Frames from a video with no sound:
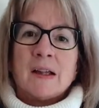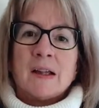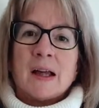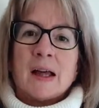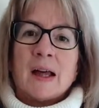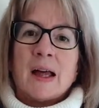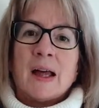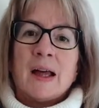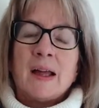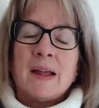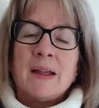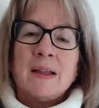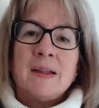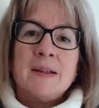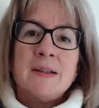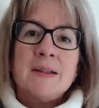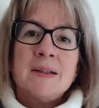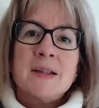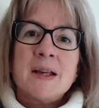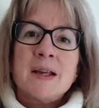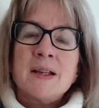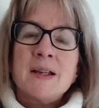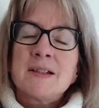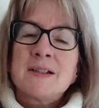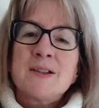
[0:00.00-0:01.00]
and
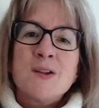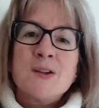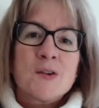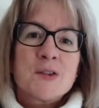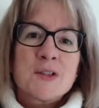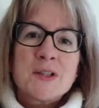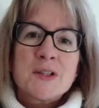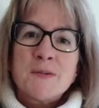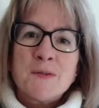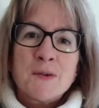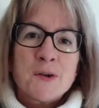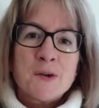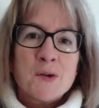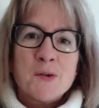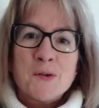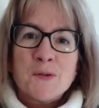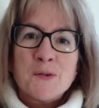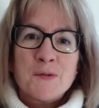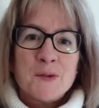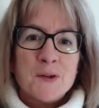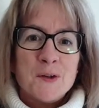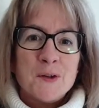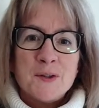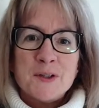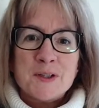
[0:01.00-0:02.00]
it's not difficult
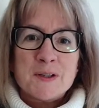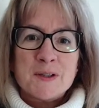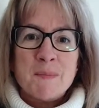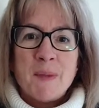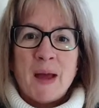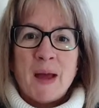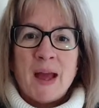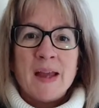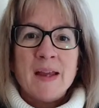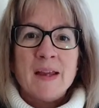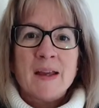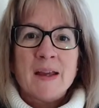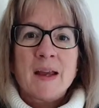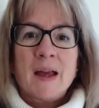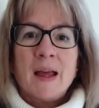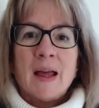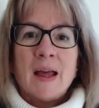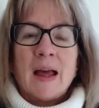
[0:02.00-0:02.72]
food to make,